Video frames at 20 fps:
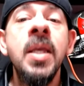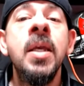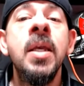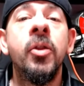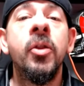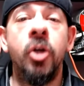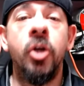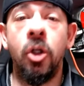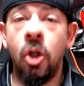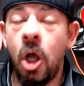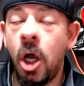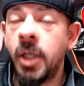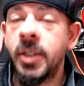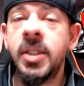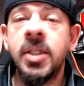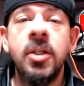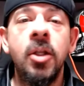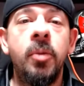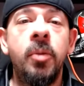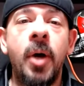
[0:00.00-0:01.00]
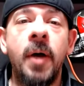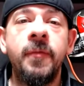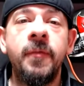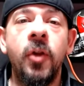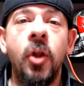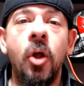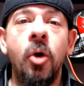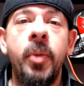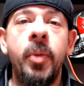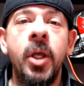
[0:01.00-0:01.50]
the loss to the
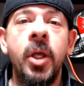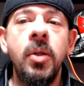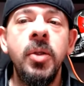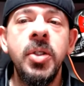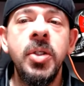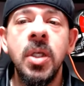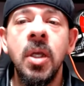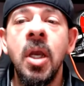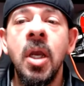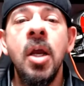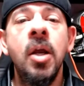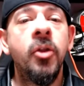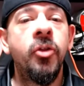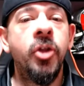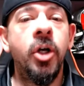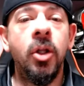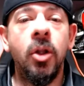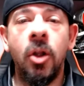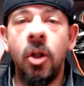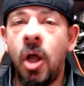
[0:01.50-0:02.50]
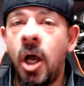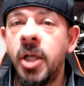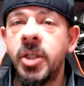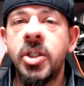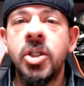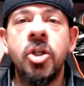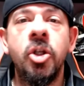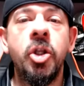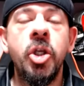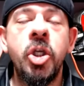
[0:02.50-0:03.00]
Buffalo Bills, the loss
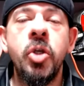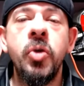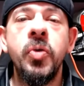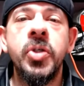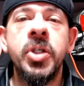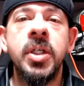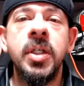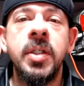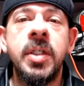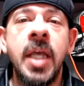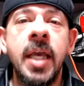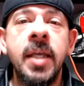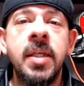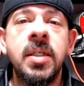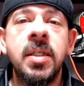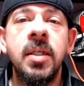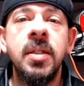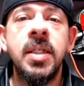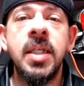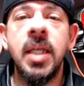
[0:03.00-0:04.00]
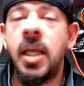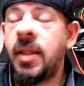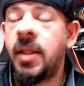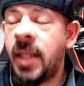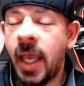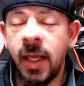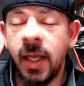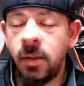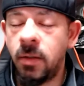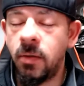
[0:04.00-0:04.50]
to the Houston Texans in
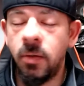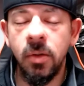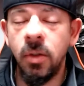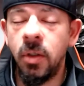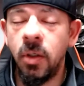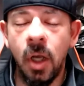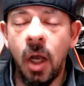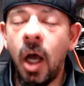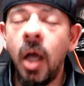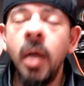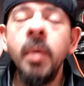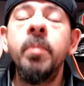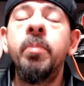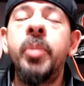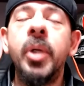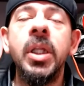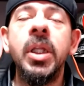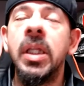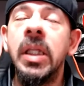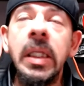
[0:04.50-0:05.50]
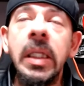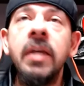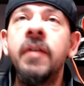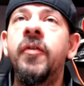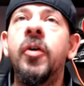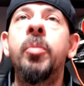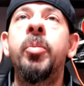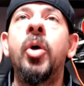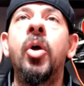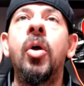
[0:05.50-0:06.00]
that
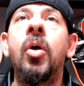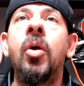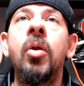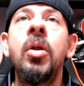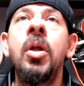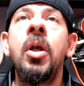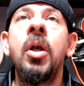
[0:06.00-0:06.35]
unbelievable